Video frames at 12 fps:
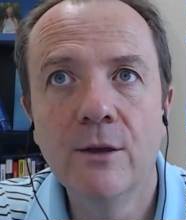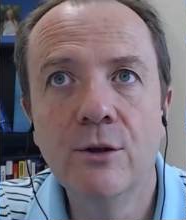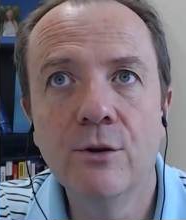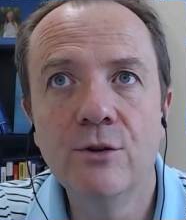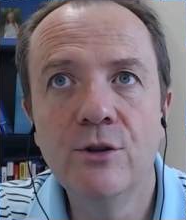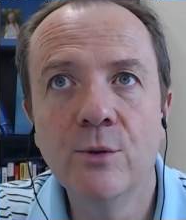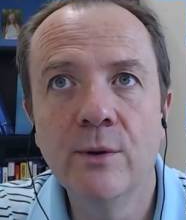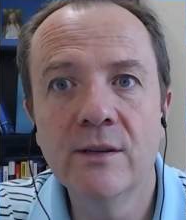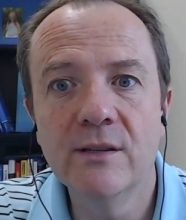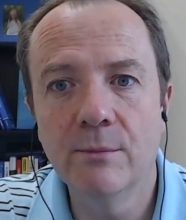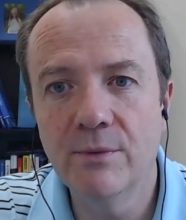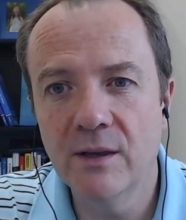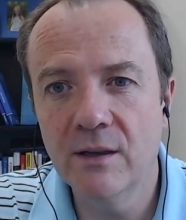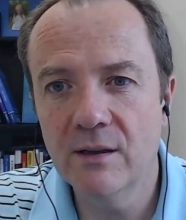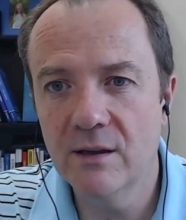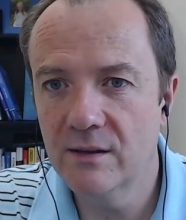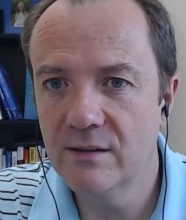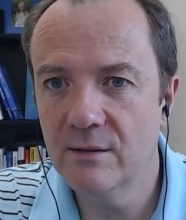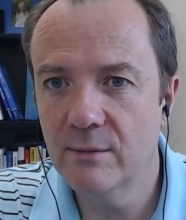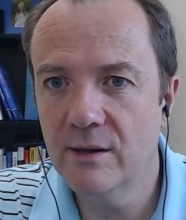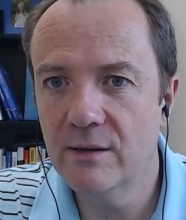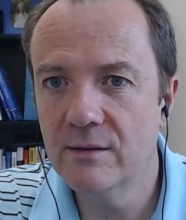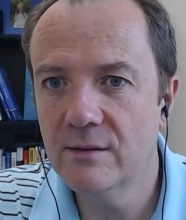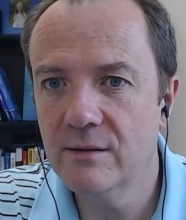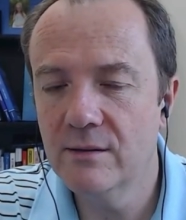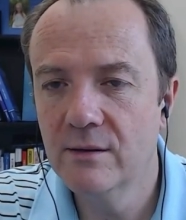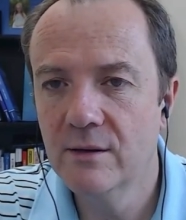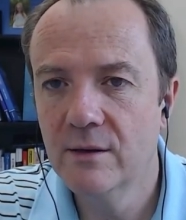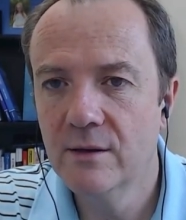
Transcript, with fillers: you're doing something customized.